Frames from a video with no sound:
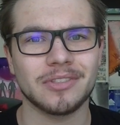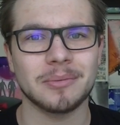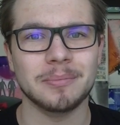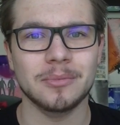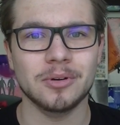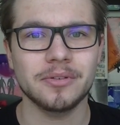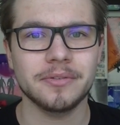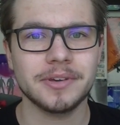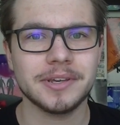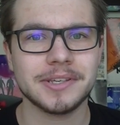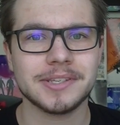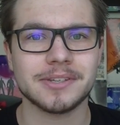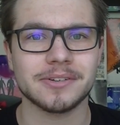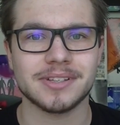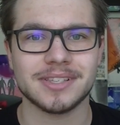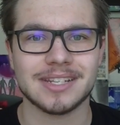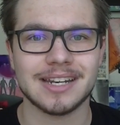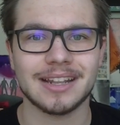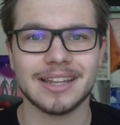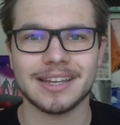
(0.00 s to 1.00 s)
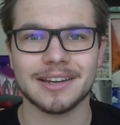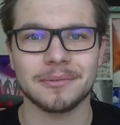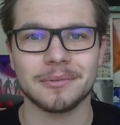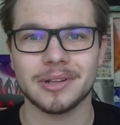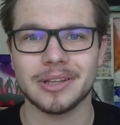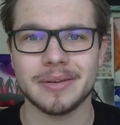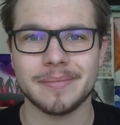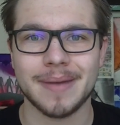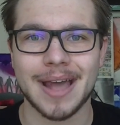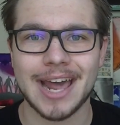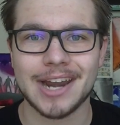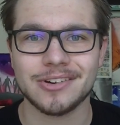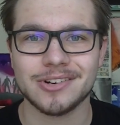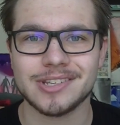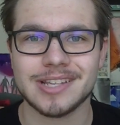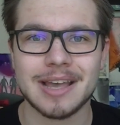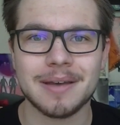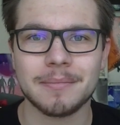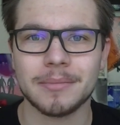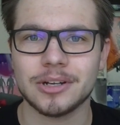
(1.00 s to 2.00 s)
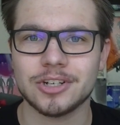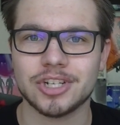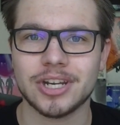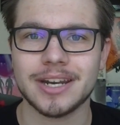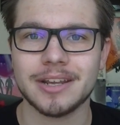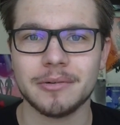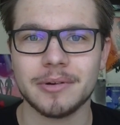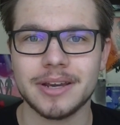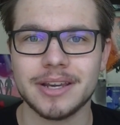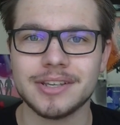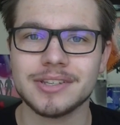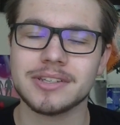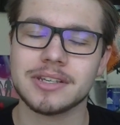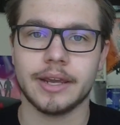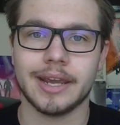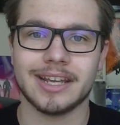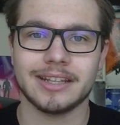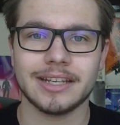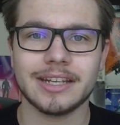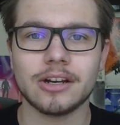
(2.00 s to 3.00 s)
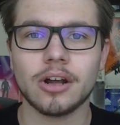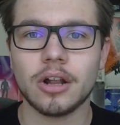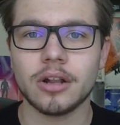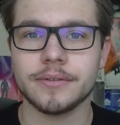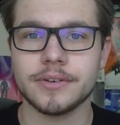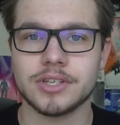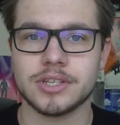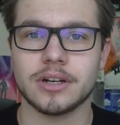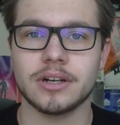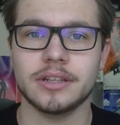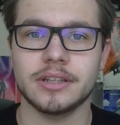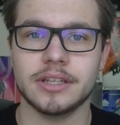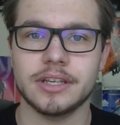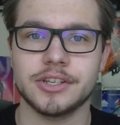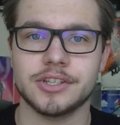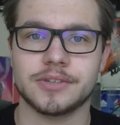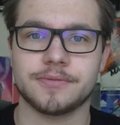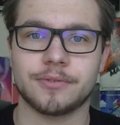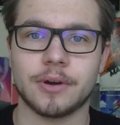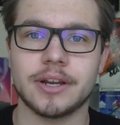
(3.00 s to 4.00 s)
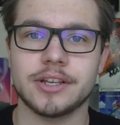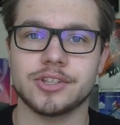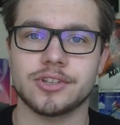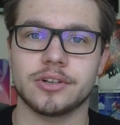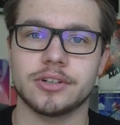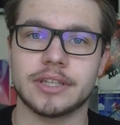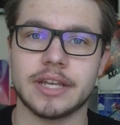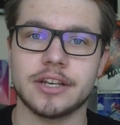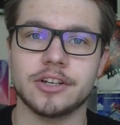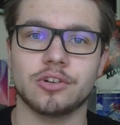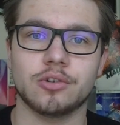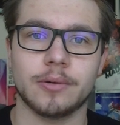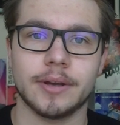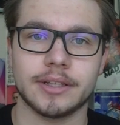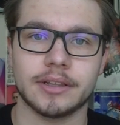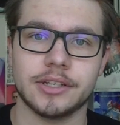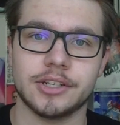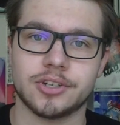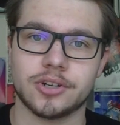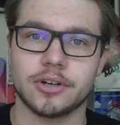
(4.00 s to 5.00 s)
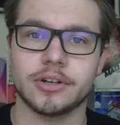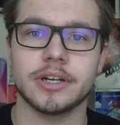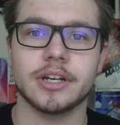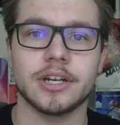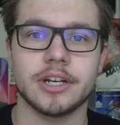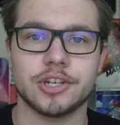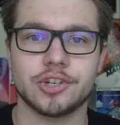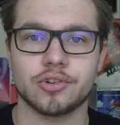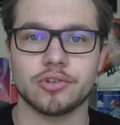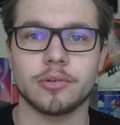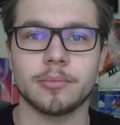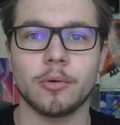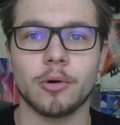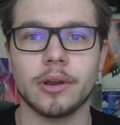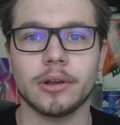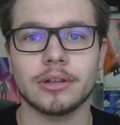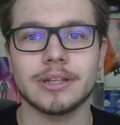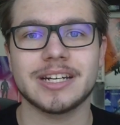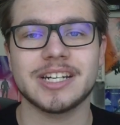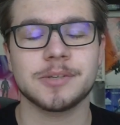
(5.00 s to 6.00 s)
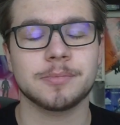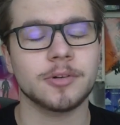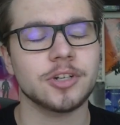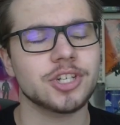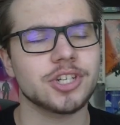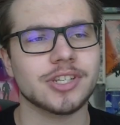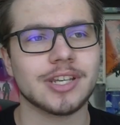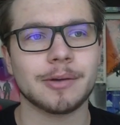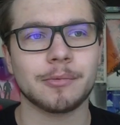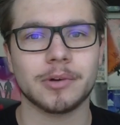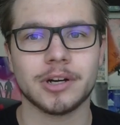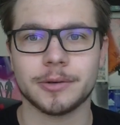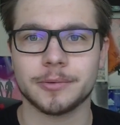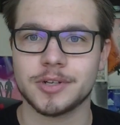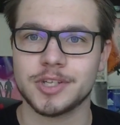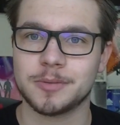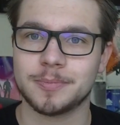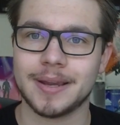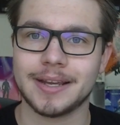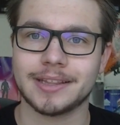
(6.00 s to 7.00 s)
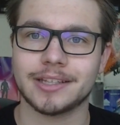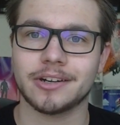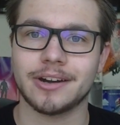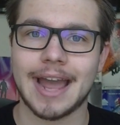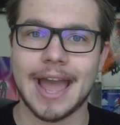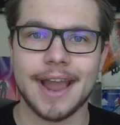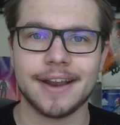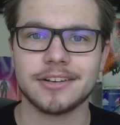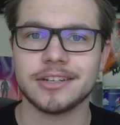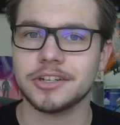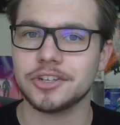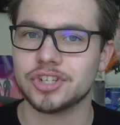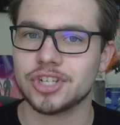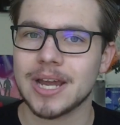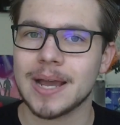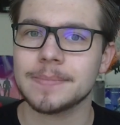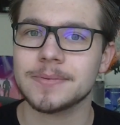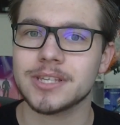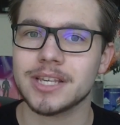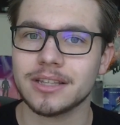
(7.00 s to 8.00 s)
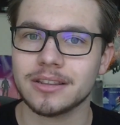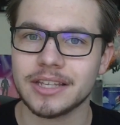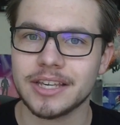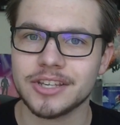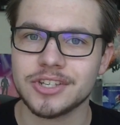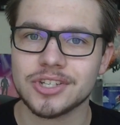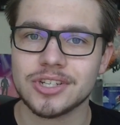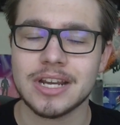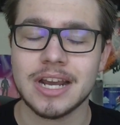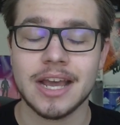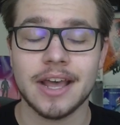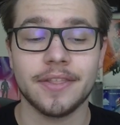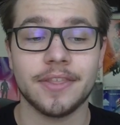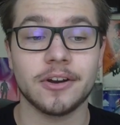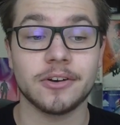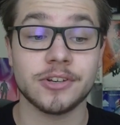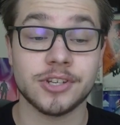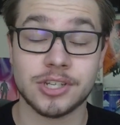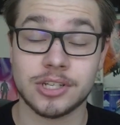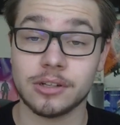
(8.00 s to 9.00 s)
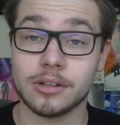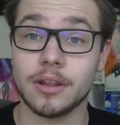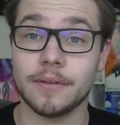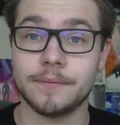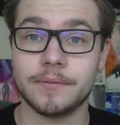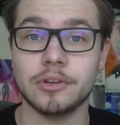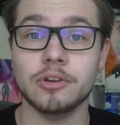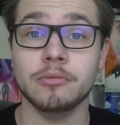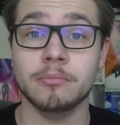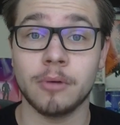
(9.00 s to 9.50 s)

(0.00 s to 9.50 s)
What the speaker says: of the movie, so it's not like it really matters that much anyways. And then all of a sudden, these friends are then quickly turned into turmoil, and as much as I want to respect their acting chops, at least, there are still a few